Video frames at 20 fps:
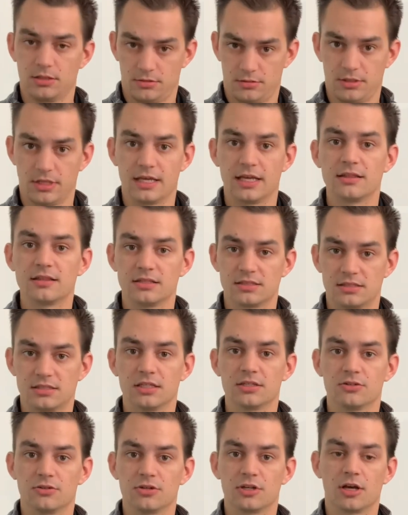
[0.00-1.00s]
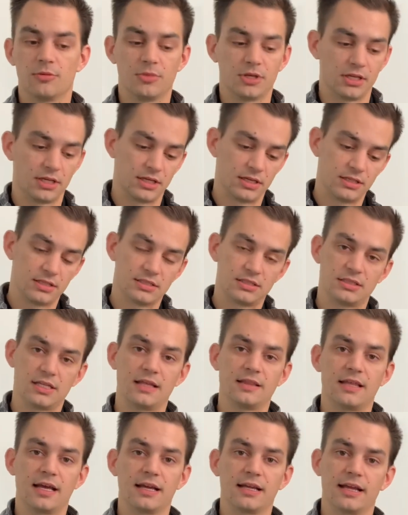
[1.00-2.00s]
Get the signal coming in,
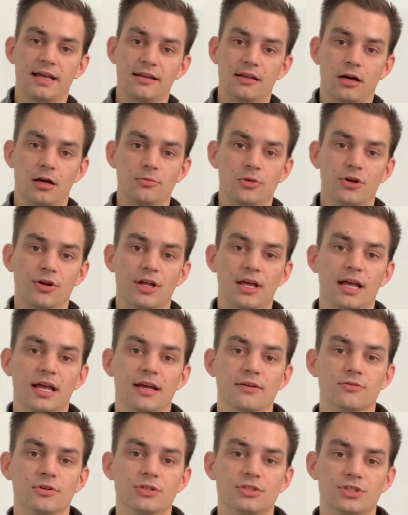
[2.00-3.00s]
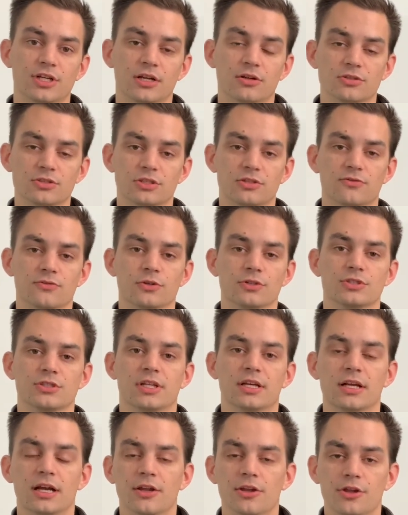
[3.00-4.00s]
set that gain knob on every channel. It's the first
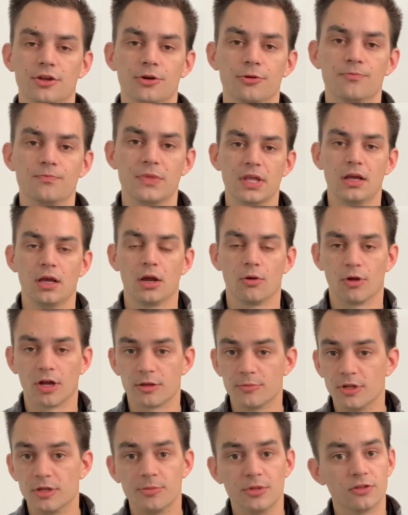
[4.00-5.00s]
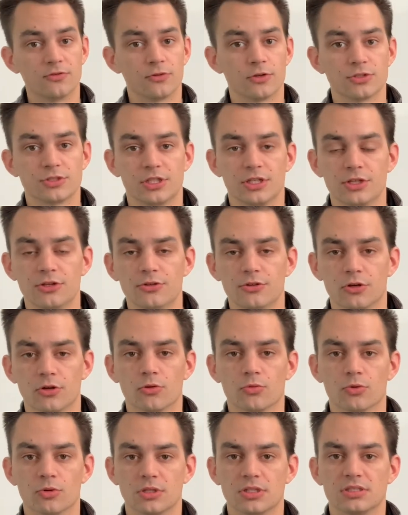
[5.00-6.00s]
thing I do. I recommend it be the first thing you do.
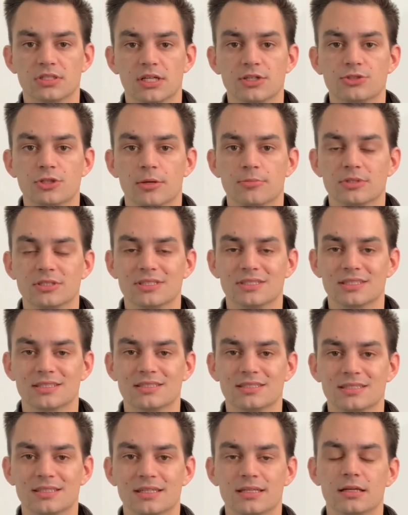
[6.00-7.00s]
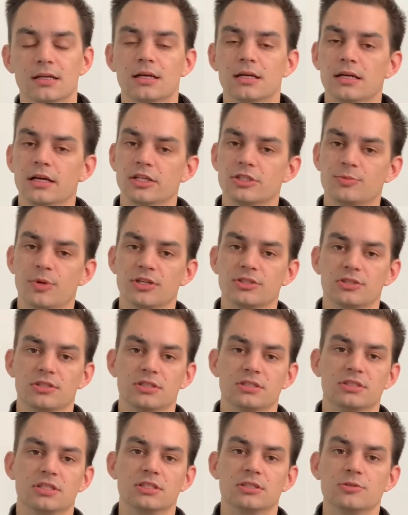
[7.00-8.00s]
It'll really set you up to succeed, especially
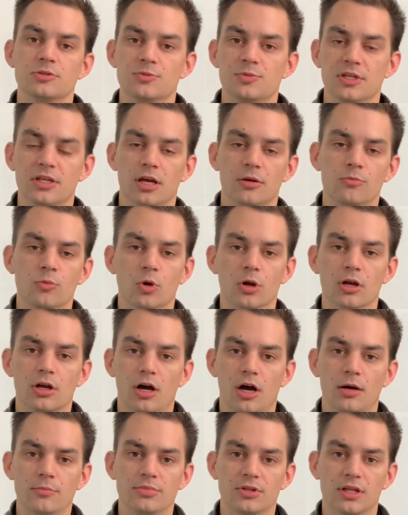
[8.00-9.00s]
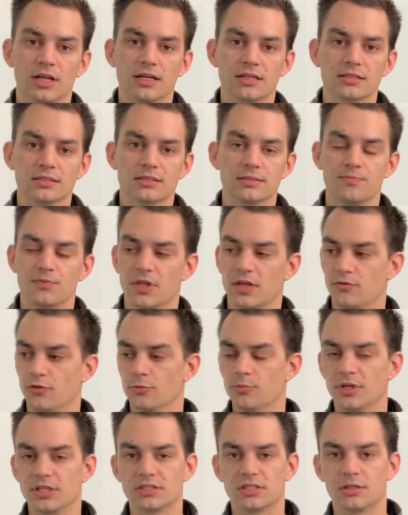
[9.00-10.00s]
as systems become more complex. If you're
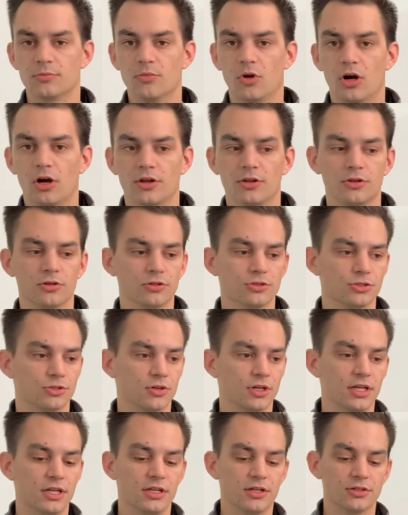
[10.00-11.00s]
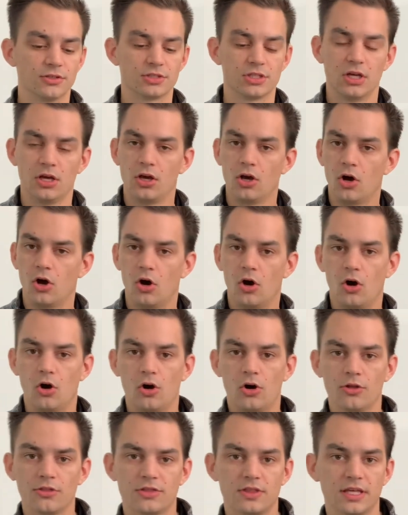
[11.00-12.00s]
mixing monitors or in-ears,
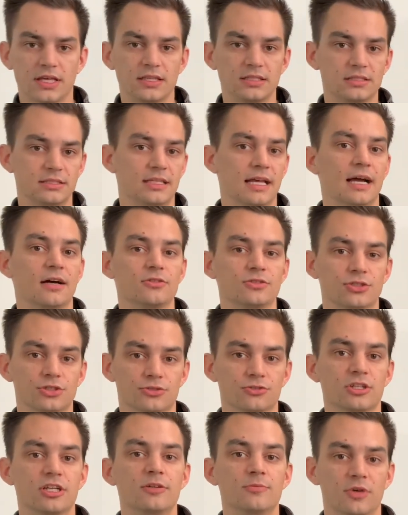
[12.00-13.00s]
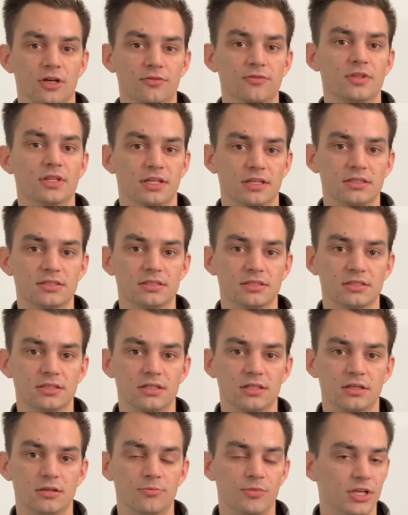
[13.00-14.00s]
all things downstream of this,
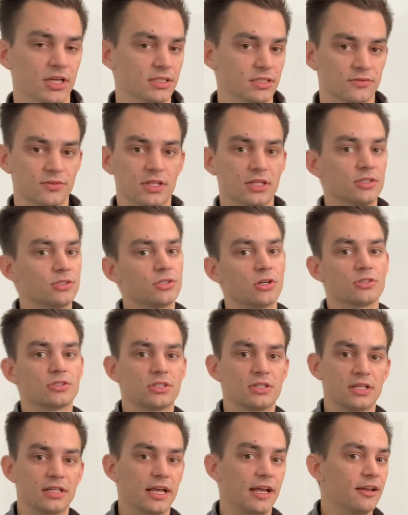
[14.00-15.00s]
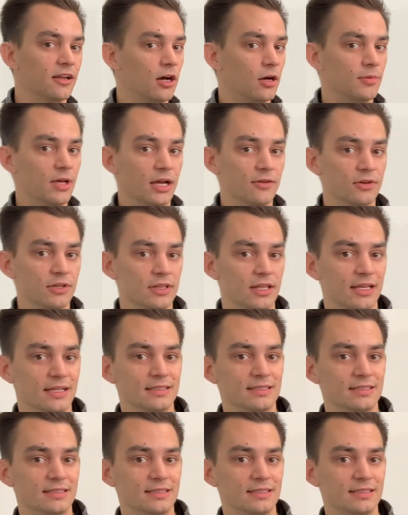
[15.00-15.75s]
because everything starts at the gain knob, everything